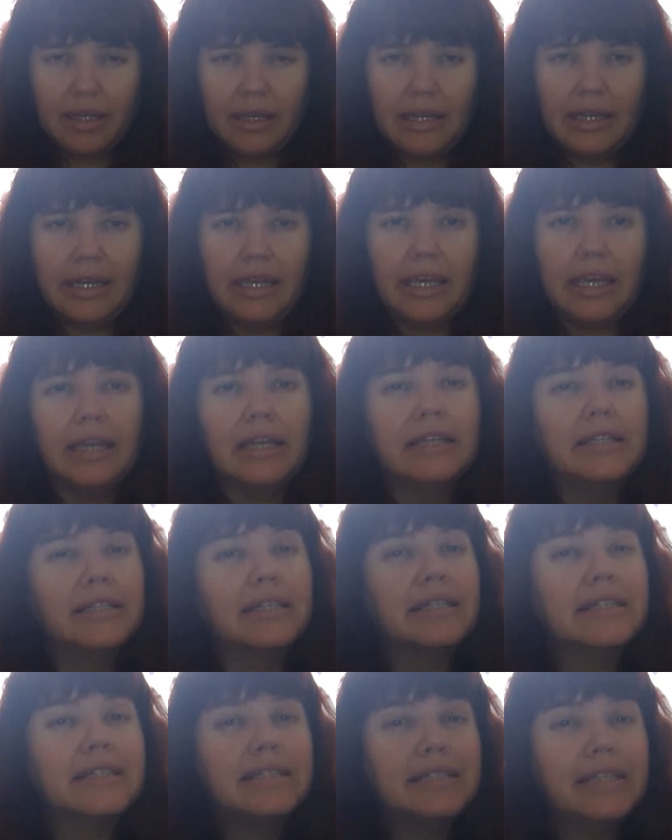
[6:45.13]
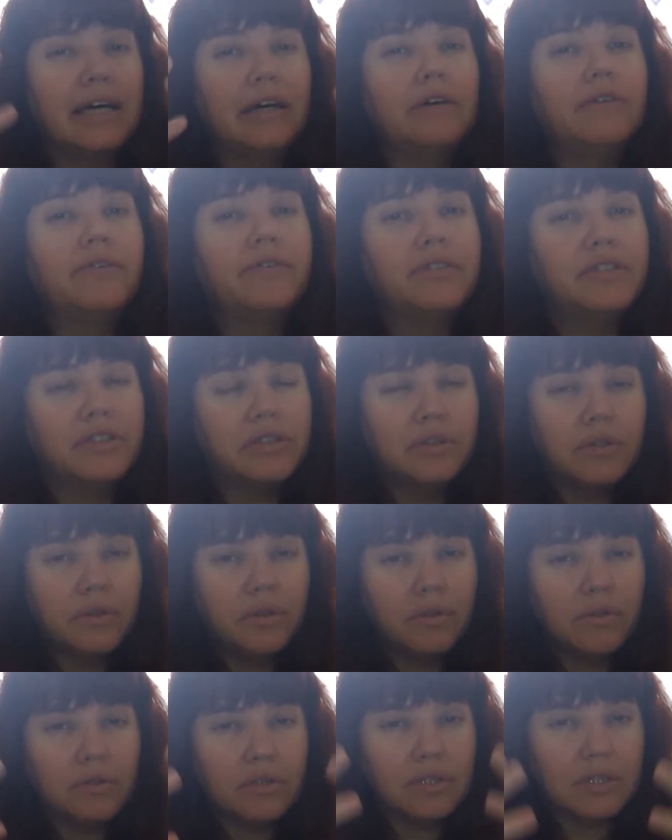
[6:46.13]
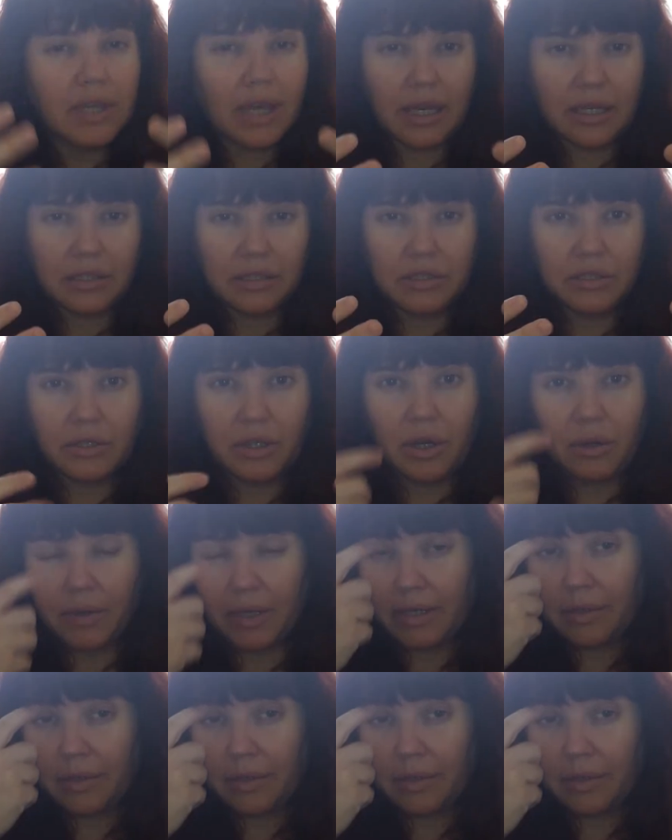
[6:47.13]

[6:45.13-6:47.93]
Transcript: need to self-soothe and to go